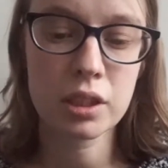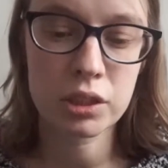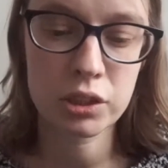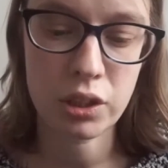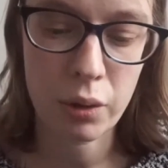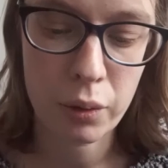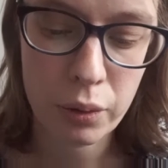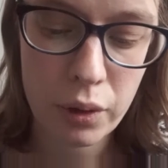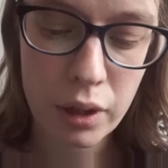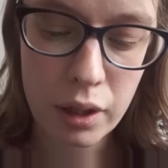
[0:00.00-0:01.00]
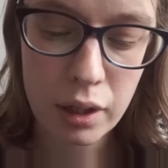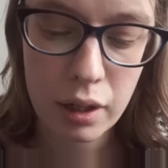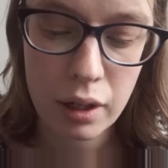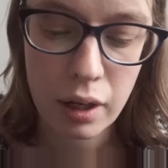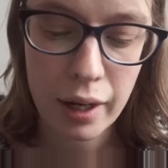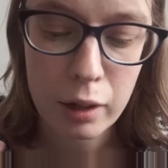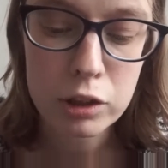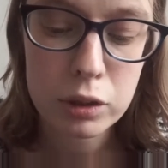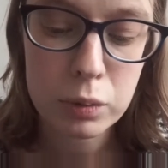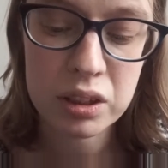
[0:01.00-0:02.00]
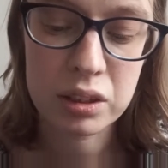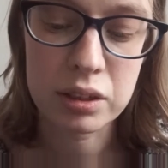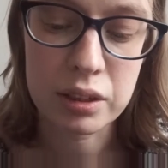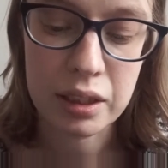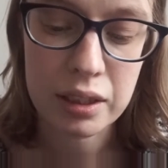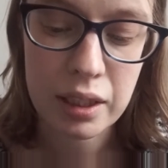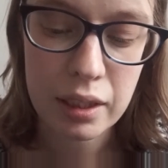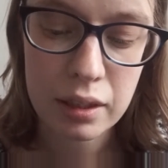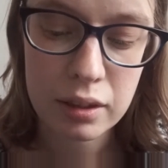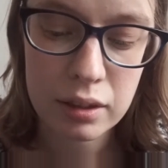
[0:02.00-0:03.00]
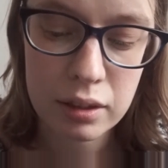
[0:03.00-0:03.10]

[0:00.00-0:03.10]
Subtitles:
So I also was dizzy,